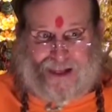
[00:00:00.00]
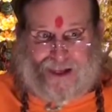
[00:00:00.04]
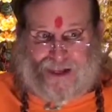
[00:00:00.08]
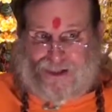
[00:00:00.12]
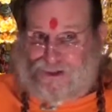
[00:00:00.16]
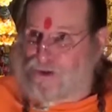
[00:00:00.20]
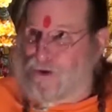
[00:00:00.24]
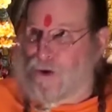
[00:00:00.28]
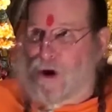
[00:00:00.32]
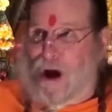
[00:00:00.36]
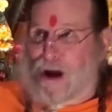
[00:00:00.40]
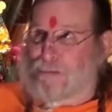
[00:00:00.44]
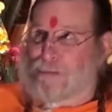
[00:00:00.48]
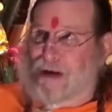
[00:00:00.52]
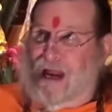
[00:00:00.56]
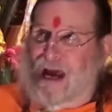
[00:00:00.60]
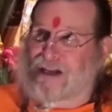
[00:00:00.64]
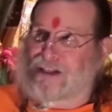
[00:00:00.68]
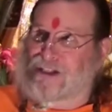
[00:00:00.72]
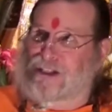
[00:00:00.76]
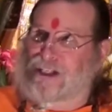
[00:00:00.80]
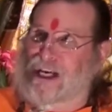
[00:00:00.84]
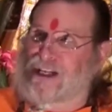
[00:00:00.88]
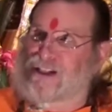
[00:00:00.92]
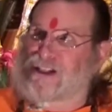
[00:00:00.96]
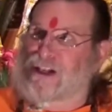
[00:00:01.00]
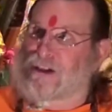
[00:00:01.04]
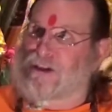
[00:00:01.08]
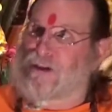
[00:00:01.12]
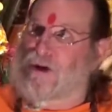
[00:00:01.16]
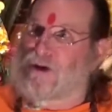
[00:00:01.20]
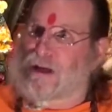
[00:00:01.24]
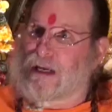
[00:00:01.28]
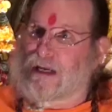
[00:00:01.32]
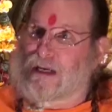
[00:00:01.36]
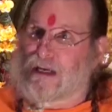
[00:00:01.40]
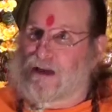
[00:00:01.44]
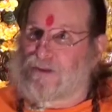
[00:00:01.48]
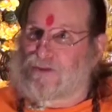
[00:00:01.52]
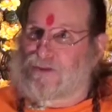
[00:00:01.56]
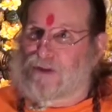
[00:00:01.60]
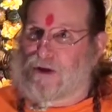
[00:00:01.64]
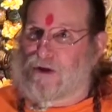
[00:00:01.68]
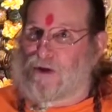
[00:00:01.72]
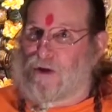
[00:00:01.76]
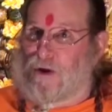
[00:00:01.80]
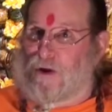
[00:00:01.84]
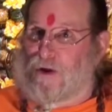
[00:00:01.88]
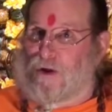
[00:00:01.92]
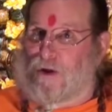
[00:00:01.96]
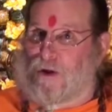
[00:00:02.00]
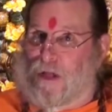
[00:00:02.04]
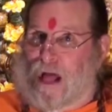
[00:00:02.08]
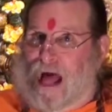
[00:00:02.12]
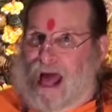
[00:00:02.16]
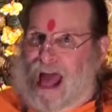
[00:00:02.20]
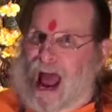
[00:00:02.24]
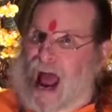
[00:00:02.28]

So I'm not just looking at the goal.